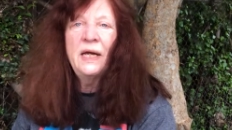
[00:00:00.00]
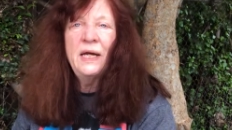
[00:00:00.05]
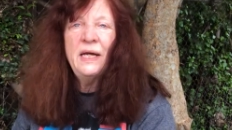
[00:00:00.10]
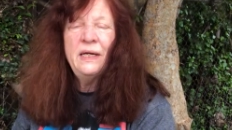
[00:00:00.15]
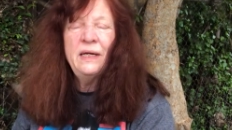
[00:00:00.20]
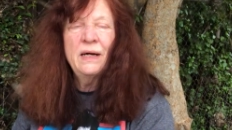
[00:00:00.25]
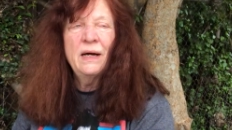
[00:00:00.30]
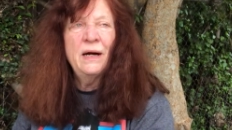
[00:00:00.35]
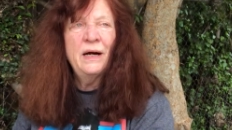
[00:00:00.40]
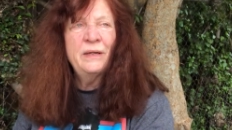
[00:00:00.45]

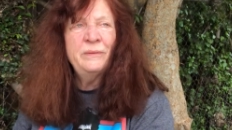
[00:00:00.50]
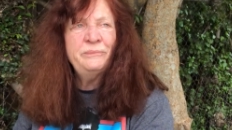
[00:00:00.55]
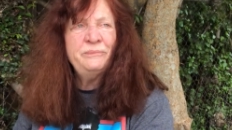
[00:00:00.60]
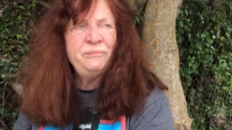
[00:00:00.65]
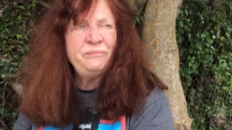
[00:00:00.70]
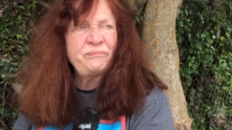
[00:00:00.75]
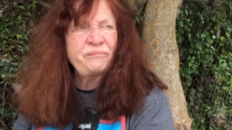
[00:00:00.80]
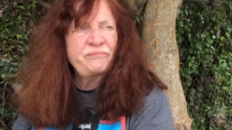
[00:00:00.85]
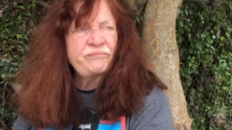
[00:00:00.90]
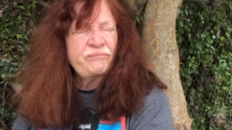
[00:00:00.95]
a, um,
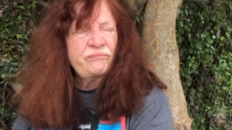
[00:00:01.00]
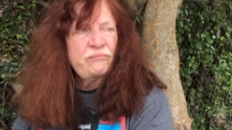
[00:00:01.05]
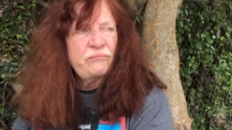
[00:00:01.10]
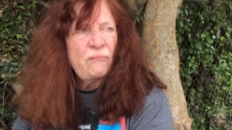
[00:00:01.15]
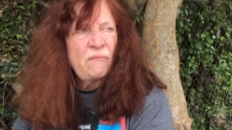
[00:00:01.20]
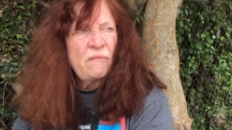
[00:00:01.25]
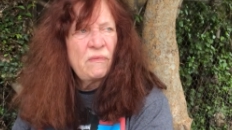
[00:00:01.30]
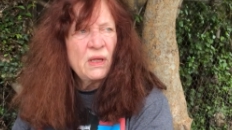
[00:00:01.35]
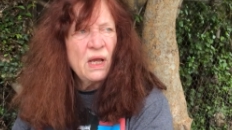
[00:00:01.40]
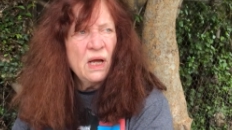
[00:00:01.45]

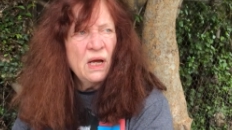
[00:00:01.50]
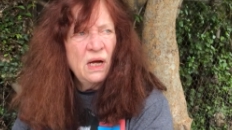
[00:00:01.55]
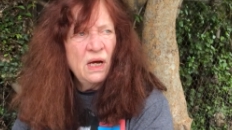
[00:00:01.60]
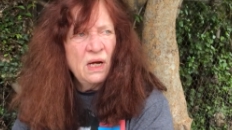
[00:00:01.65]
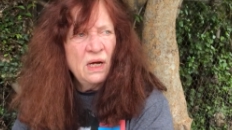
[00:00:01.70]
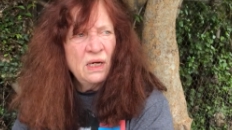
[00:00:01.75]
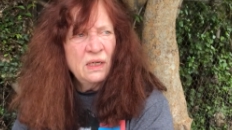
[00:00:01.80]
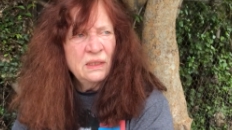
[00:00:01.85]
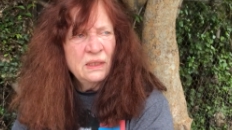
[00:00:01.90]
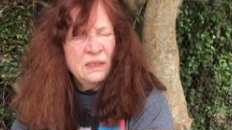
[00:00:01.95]

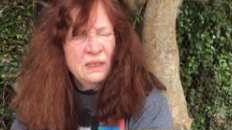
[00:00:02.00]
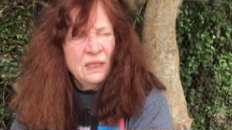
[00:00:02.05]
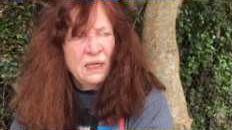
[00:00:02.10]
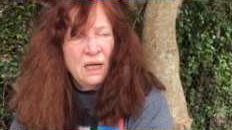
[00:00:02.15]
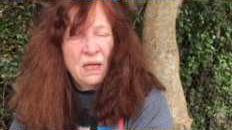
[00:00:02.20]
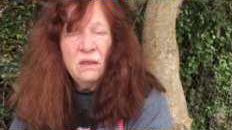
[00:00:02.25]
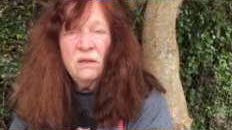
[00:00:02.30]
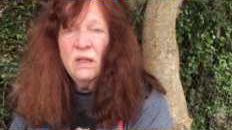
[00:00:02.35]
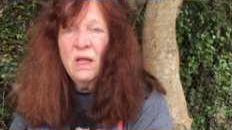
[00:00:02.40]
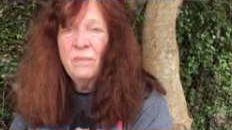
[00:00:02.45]
uh,
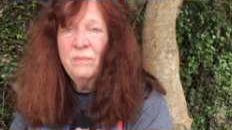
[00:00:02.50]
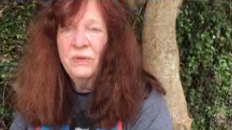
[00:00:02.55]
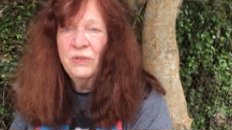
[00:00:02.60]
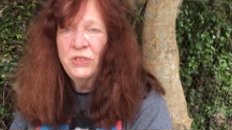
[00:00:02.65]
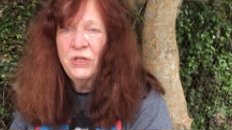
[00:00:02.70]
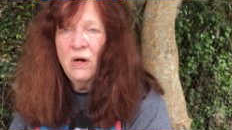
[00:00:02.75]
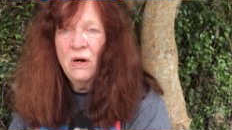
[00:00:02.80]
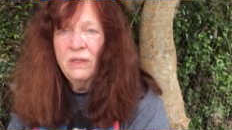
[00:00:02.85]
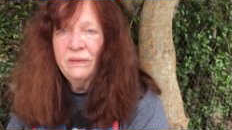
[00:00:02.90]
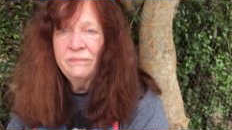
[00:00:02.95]
a lumber
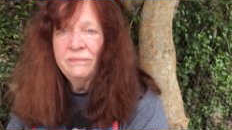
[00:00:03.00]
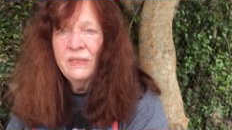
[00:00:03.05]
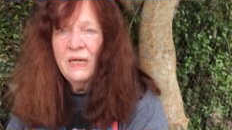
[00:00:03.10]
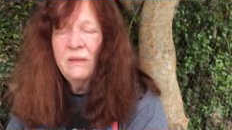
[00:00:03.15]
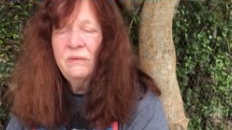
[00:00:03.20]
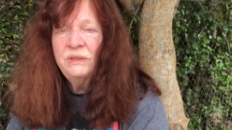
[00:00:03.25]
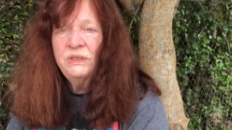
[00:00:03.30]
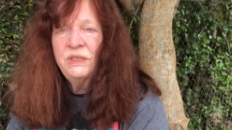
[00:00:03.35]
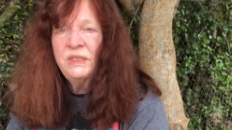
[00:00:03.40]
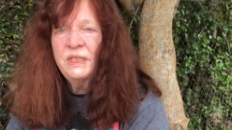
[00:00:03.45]
yard. I
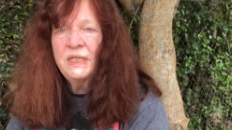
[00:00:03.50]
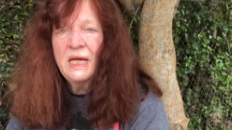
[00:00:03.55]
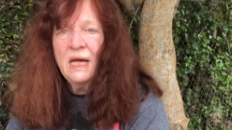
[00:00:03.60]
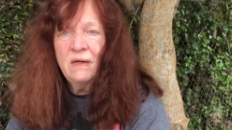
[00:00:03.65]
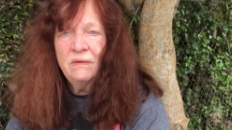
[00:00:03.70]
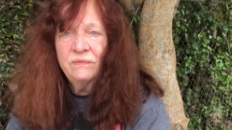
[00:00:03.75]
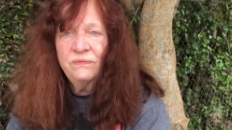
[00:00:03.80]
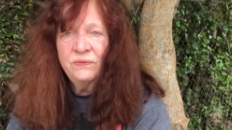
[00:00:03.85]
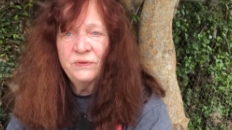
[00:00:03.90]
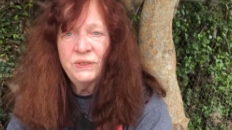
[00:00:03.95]
was the
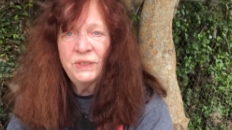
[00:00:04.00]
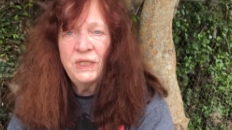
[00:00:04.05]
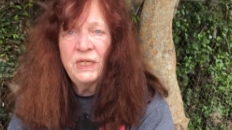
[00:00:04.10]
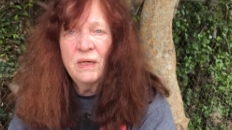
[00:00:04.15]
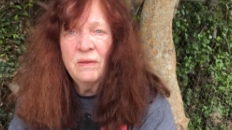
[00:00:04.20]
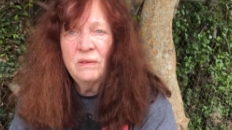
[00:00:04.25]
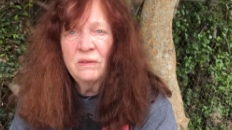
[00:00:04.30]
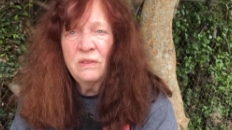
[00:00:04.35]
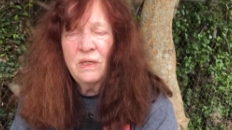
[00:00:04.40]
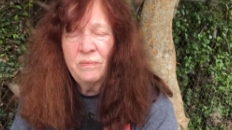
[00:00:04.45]
accountant for the
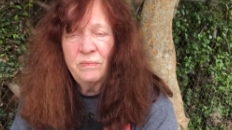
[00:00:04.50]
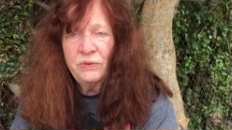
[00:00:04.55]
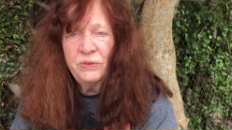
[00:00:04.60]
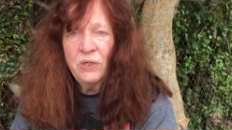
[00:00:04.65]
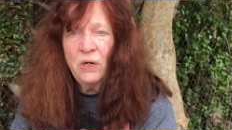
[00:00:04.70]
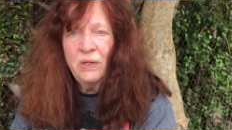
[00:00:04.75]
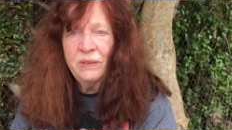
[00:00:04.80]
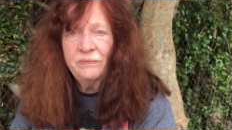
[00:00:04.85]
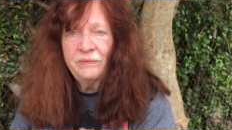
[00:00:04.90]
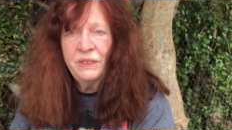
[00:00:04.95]
lumber
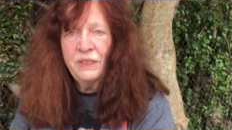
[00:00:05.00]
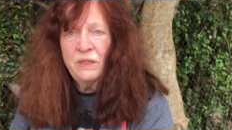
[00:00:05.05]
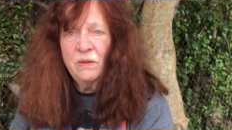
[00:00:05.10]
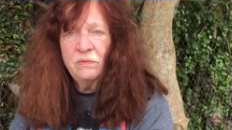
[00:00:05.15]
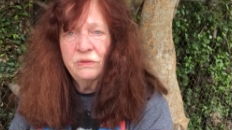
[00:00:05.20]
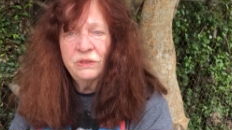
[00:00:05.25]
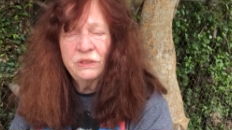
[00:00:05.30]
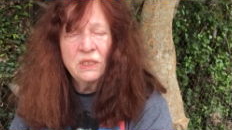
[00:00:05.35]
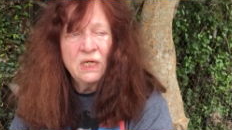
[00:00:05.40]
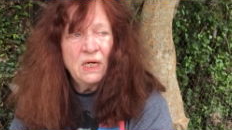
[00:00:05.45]
yard, you know, it
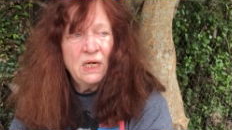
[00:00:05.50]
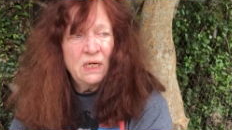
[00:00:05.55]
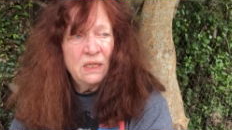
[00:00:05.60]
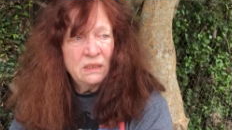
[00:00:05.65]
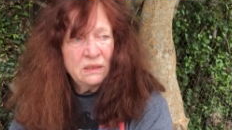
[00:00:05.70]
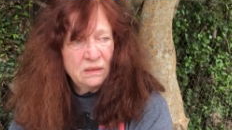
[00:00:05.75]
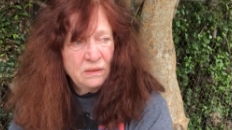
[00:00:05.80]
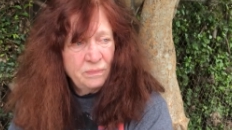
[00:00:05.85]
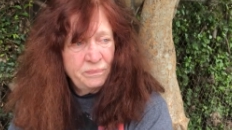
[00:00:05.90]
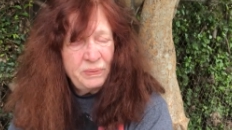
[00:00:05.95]
was uh,
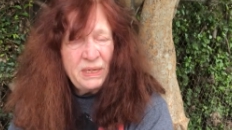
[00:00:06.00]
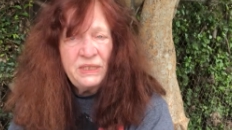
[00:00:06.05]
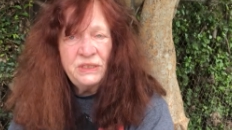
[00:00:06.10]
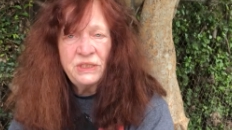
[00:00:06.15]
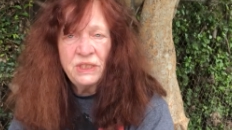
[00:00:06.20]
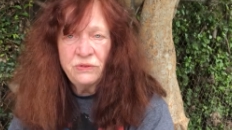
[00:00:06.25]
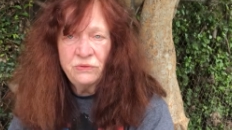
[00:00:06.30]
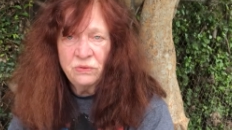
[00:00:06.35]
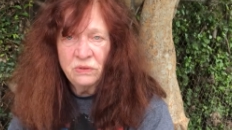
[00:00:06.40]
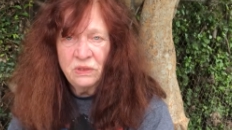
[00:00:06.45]
Bay
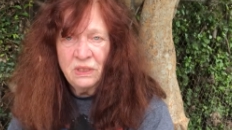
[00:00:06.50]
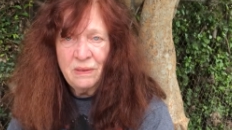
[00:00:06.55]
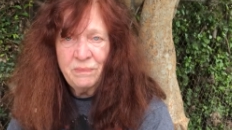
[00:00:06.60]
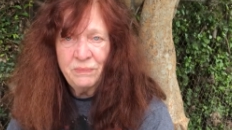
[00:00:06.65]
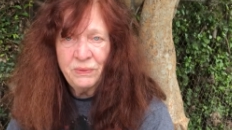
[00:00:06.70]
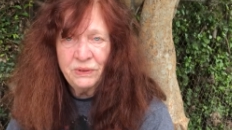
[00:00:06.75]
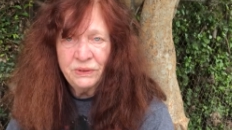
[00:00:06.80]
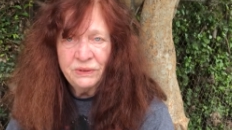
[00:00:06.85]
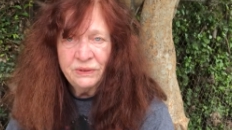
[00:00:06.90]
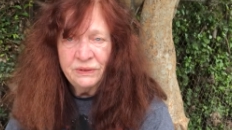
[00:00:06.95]
Central
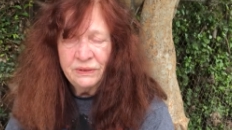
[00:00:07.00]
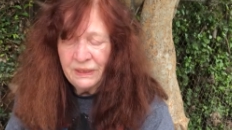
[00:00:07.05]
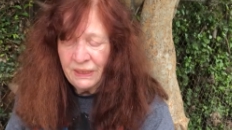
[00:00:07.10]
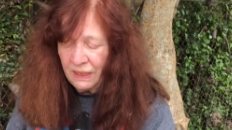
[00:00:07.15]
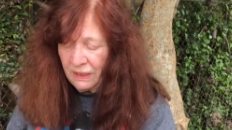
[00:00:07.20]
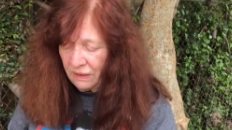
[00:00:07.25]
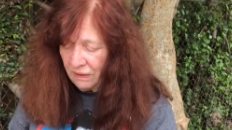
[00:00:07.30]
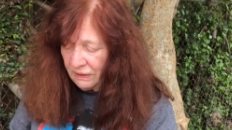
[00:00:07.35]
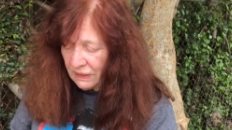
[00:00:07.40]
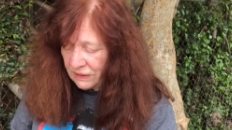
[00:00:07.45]
Lumber,
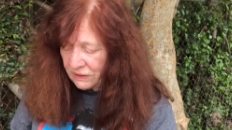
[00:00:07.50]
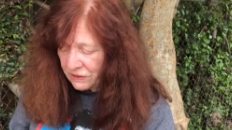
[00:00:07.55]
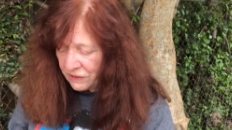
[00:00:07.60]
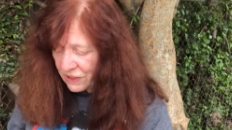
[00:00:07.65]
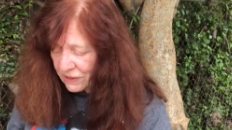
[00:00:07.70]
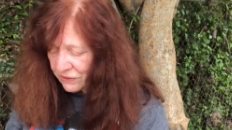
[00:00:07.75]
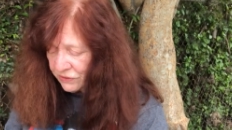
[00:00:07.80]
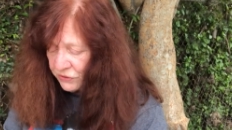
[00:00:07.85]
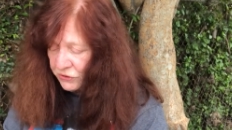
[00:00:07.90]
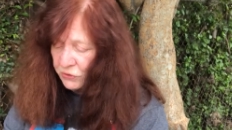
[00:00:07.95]
you know, and that's
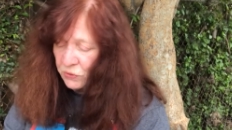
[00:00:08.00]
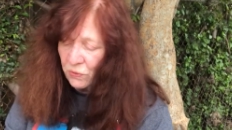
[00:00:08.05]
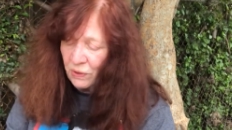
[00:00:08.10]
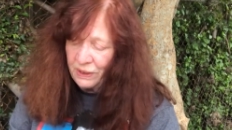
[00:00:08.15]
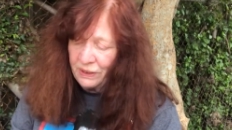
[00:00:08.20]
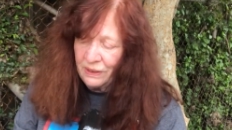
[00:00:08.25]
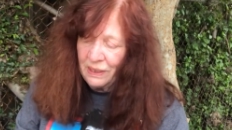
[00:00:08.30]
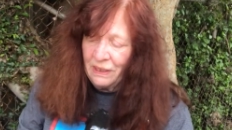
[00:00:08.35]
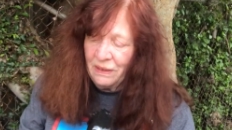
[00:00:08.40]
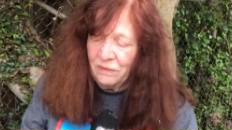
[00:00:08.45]
another
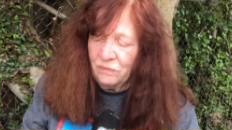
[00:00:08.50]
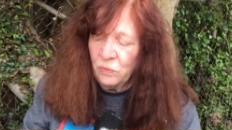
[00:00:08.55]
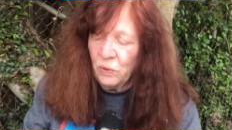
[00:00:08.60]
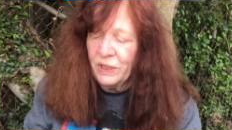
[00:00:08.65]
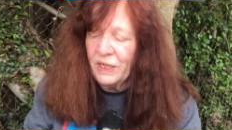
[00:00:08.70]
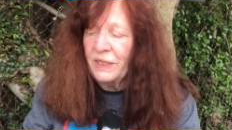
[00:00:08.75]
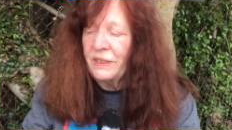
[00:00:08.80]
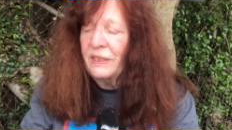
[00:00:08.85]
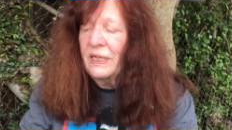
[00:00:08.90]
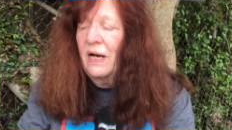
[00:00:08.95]
story, uh,
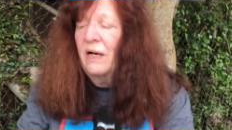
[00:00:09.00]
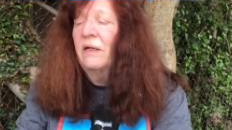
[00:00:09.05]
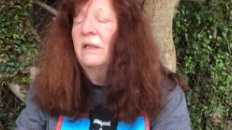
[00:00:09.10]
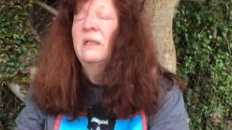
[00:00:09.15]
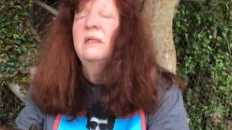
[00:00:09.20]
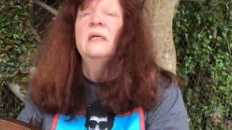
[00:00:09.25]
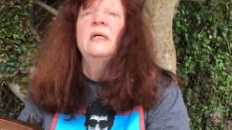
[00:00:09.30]
working there.